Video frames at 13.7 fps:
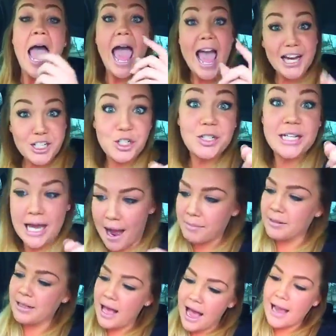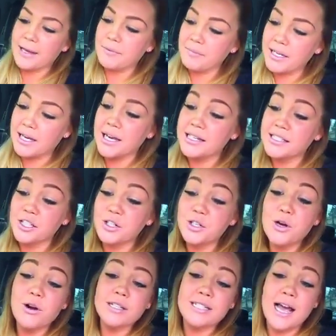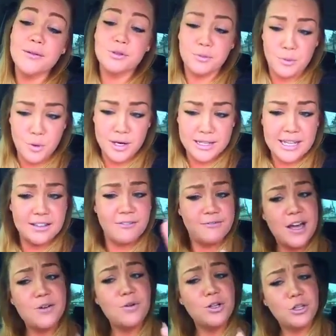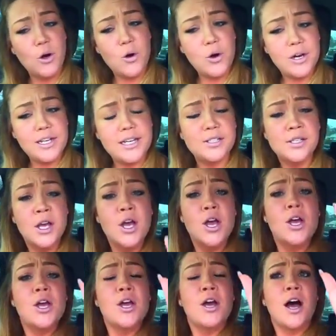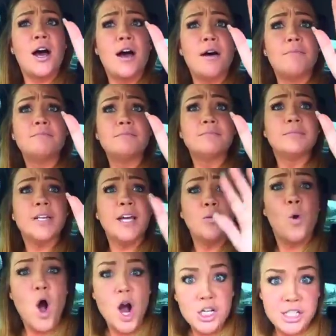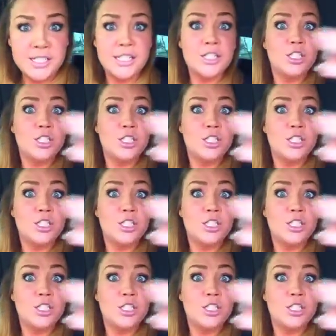Actually, I'm lying, because the New York Times reported that the federal authorities in Washington